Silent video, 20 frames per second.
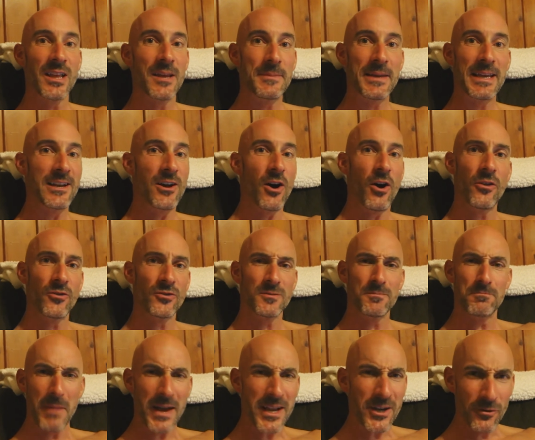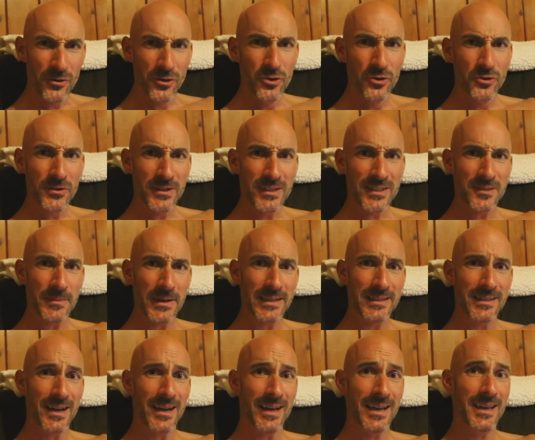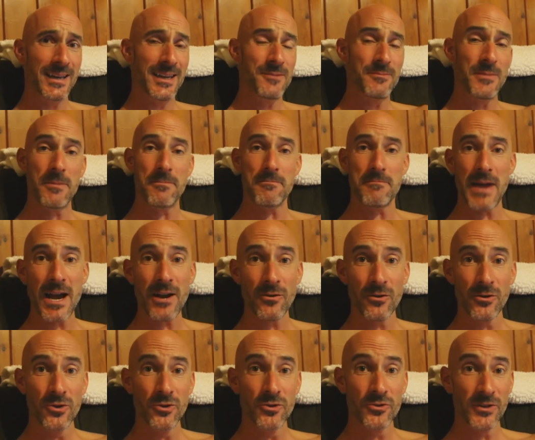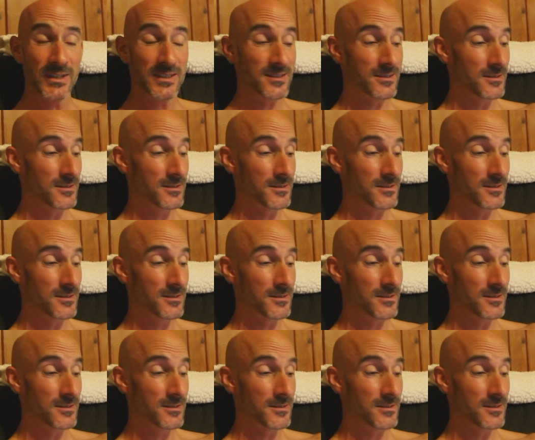that I'm getting all those micronutrients in my diet, hit my macronutrients.